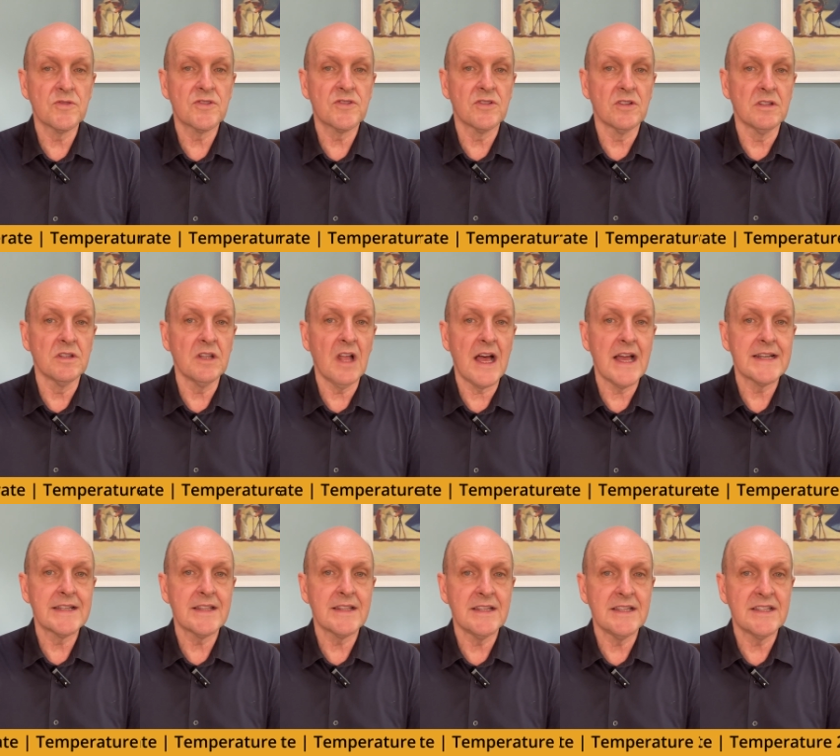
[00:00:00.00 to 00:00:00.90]
to
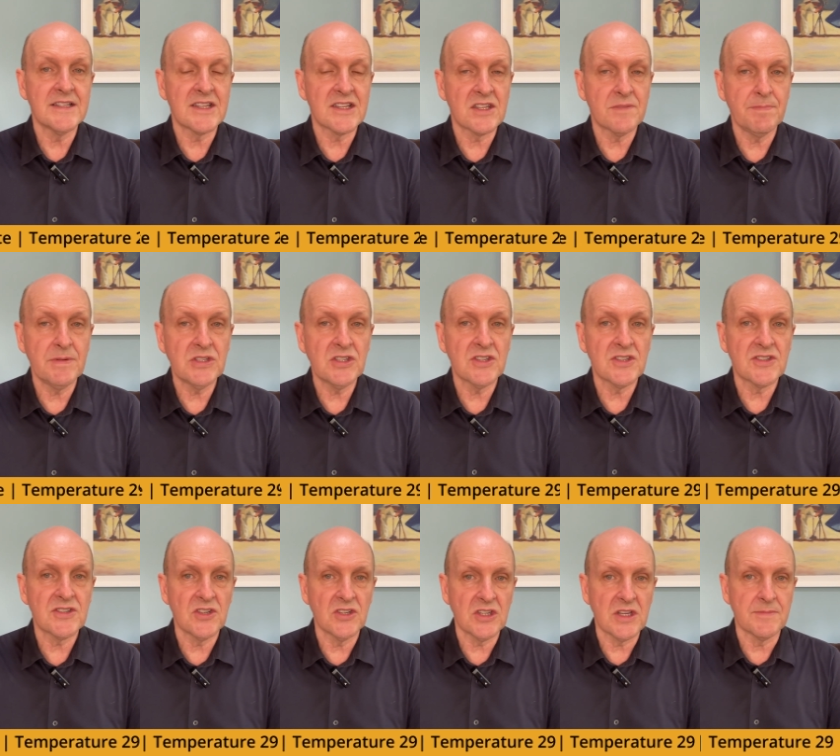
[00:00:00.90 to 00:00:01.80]
light the suspicious
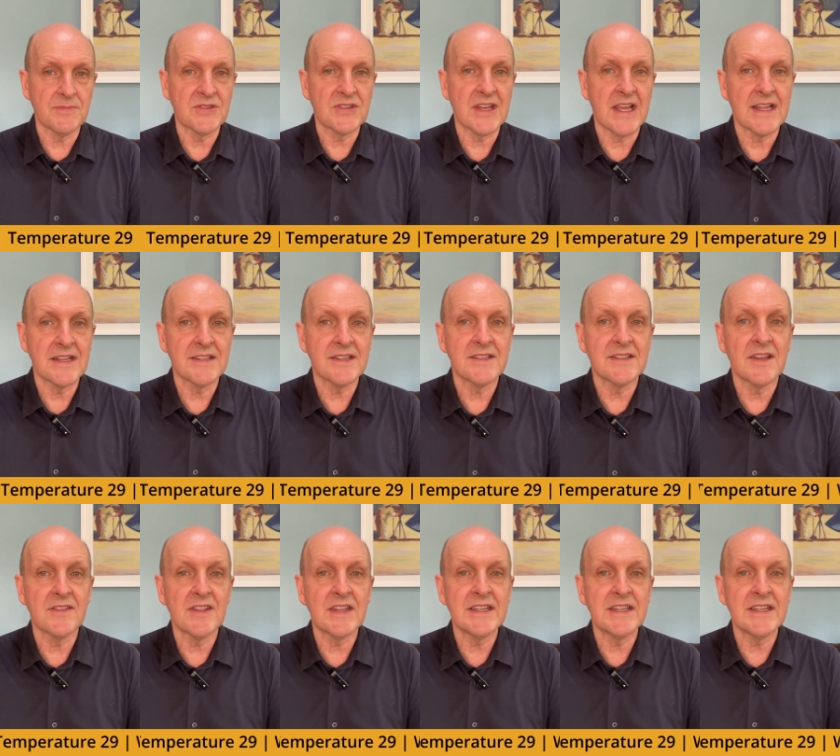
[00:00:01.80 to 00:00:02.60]
circumstances in the